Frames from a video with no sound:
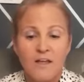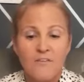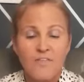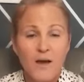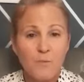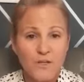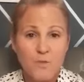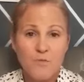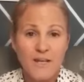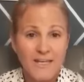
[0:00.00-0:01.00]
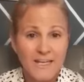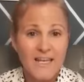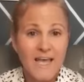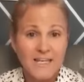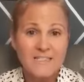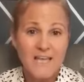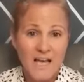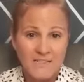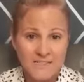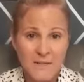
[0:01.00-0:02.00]
That way you're bringing in colours
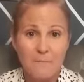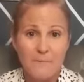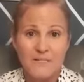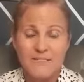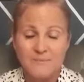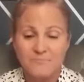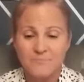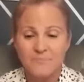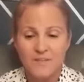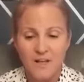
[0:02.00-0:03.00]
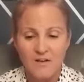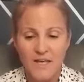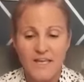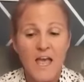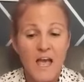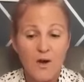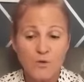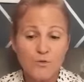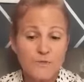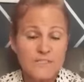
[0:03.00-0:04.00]
and numbers. Okay, or
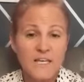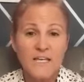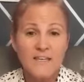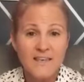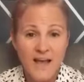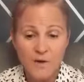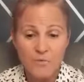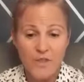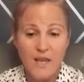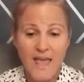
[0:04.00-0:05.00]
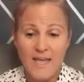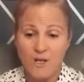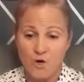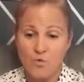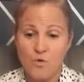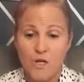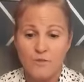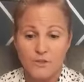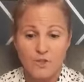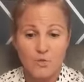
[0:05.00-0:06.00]
you could say, now the Lego,
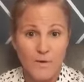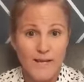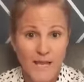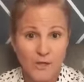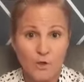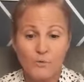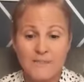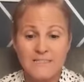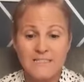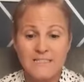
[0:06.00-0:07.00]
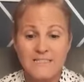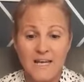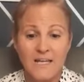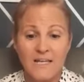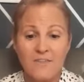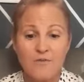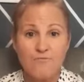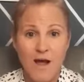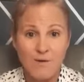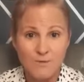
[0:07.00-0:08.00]
the square Lego, is stuck in the
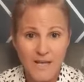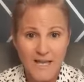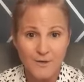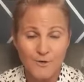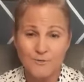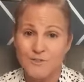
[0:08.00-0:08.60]
round Lego.